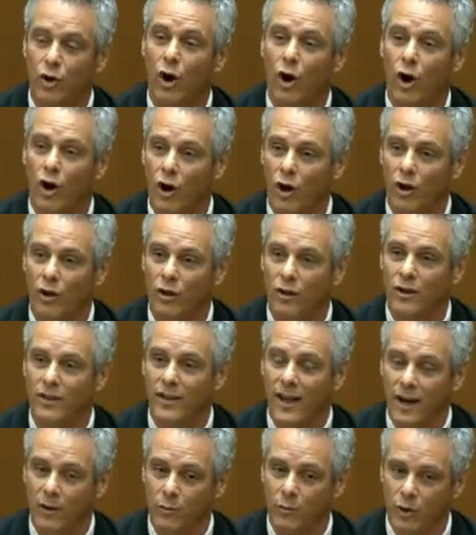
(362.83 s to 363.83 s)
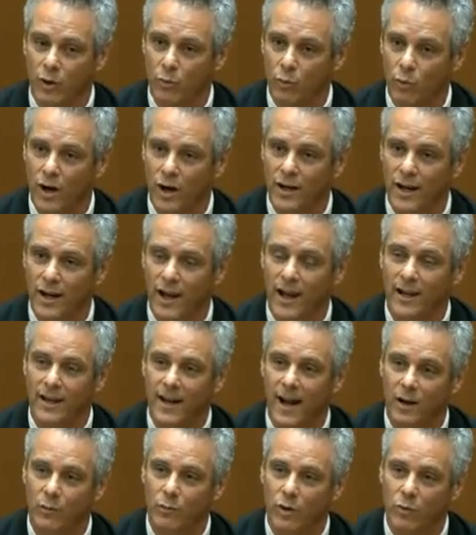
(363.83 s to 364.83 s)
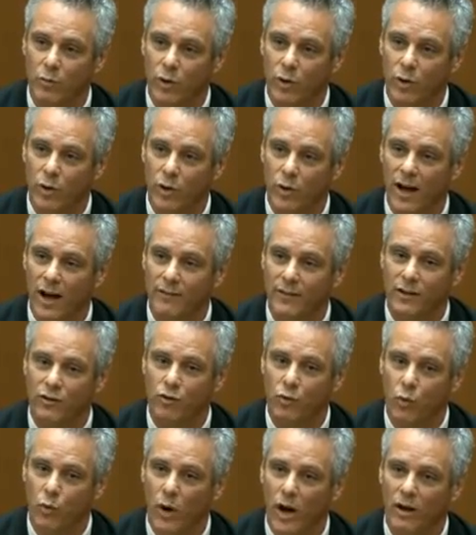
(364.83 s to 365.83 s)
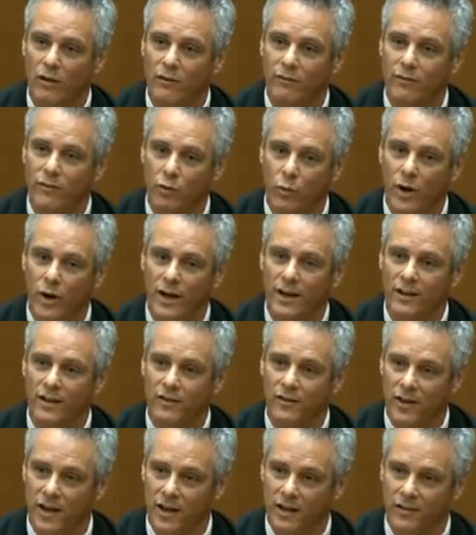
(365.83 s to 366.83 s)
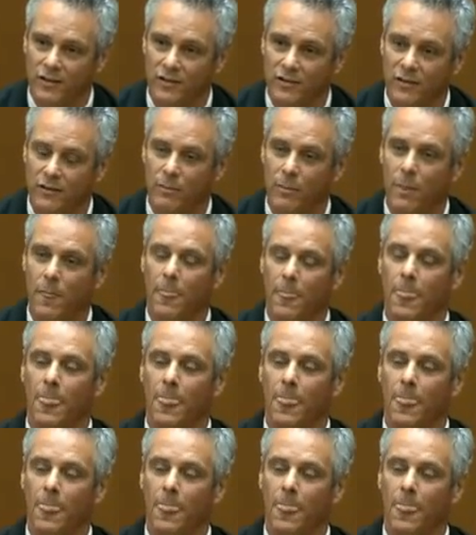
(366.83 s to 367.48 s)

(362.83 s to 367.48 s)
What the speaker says: to call 911, and 911 arrived at 12:26.